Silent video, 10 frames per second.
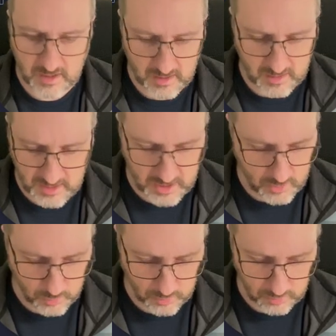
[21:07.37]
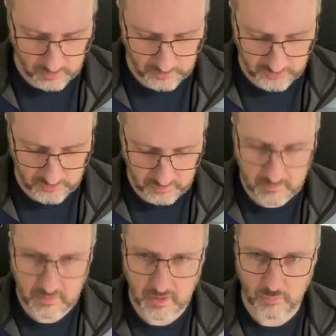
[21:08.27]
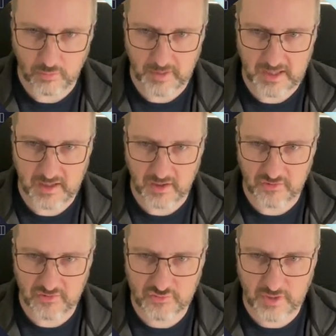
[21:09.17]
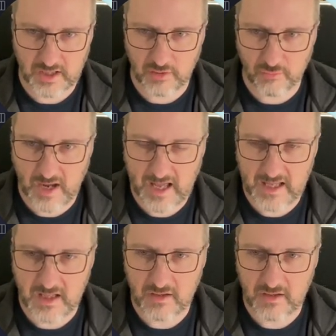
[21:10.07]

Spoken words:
equals, and we'll make it a string array,